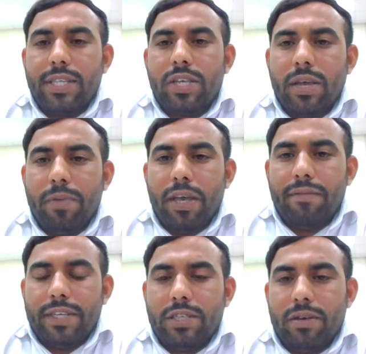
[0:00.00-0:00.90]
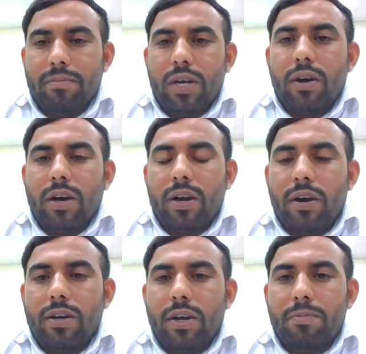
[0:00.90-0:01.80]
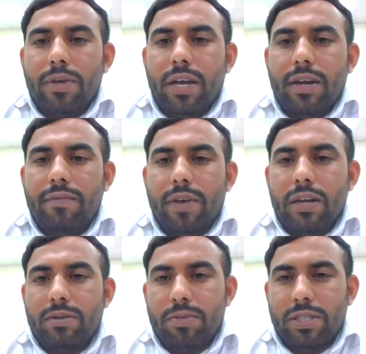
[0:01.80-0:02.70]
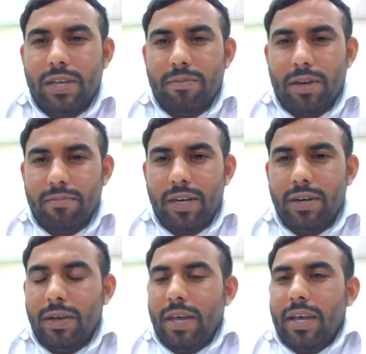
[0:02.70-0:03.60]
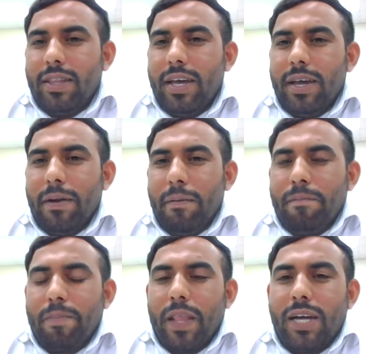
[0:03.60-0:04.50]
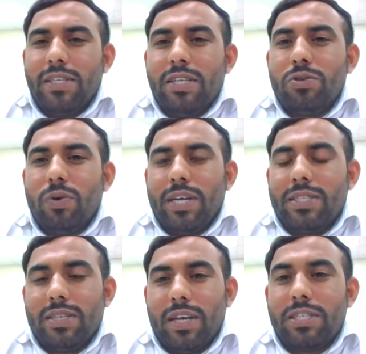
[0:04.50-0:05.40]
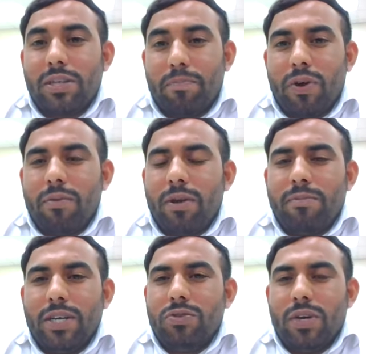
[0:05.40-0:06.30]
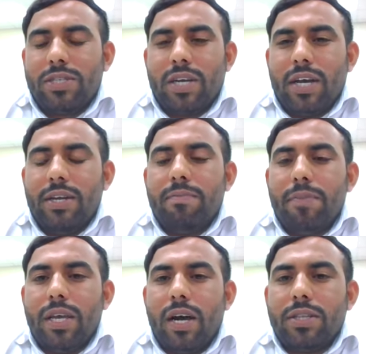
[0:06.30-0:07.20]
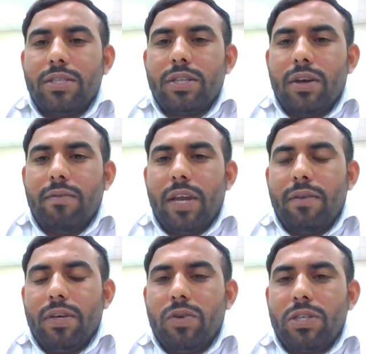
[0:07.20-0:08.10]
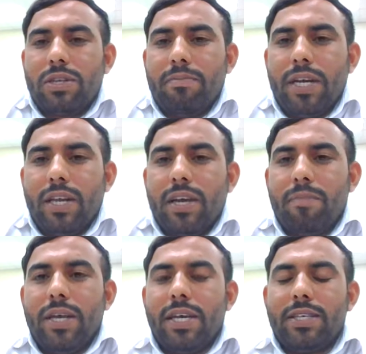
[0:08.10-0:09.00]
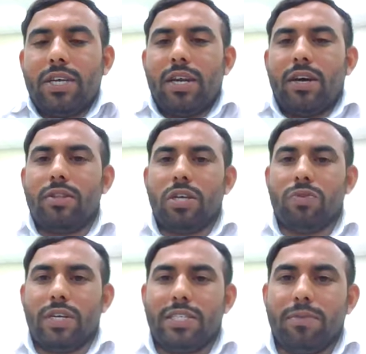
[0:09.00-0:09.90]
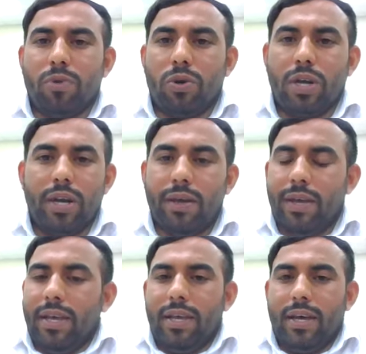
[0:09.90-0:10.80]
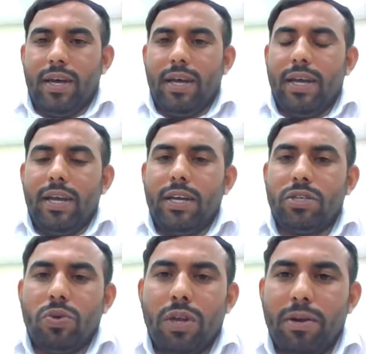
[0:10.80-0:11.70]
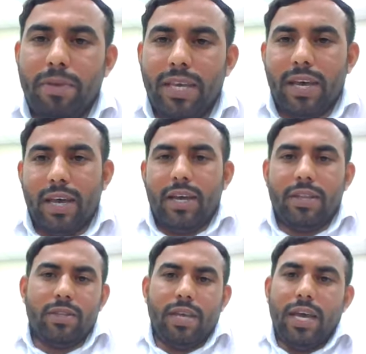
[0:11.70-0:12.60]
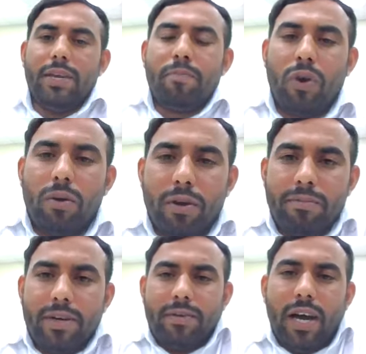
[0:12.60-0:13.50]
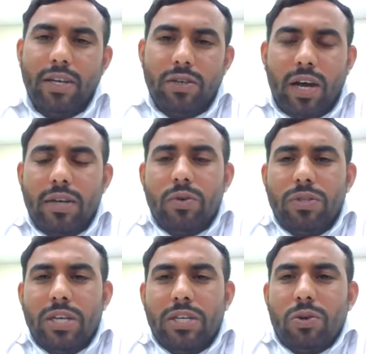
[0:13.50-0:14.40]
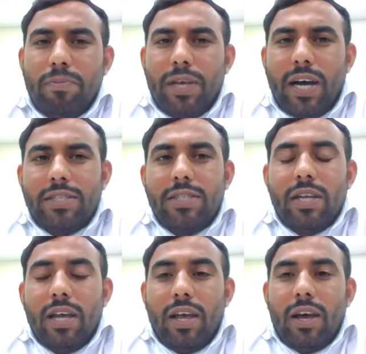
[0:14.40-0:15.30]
HKPFS number or Hong Kong PAD Fellowship Scheme number, then I think so it's a problem on your side, because whenever you are submitting application on the university portal, it shouldn't be any problem. I don't think so, because